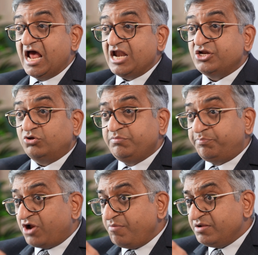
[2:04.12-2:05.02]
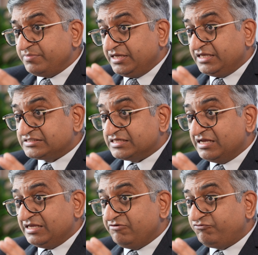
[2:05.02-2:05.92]
Now the problem is,
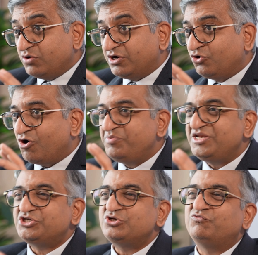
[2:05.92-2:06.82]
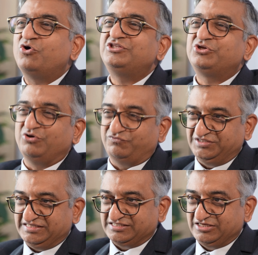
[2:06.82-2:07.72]
if you are a combination of all three of
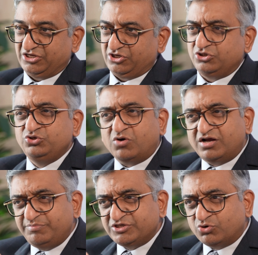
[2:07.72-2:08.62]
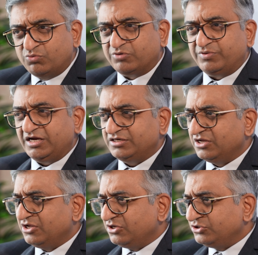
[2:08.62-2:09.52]
these, you are a bit overweight,
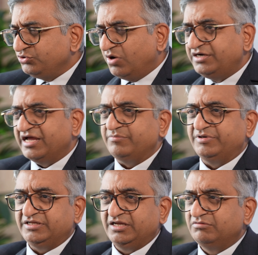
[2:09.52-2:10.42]
you are diabetic,